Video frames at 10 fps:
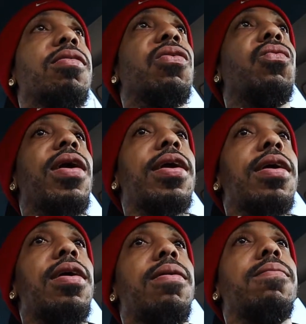To wake
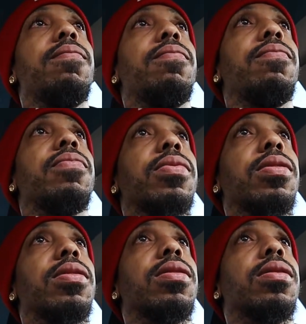up
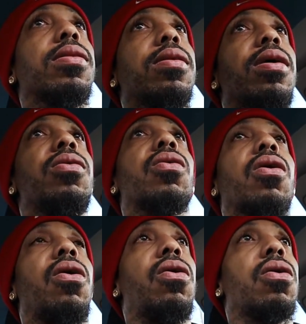and your
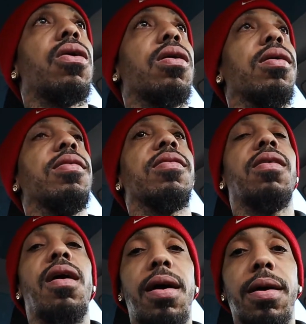car is
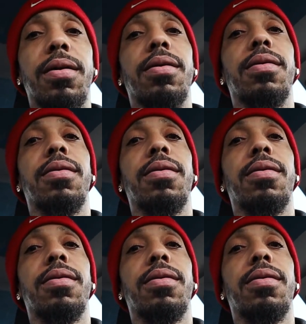gone.